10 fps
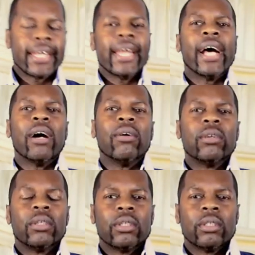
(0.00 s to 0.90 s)
now
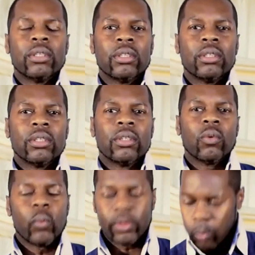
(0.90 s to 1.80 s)

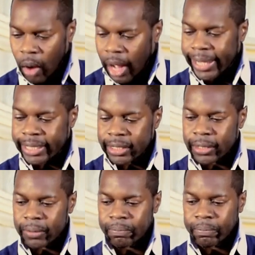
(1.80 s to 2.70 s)
with whys?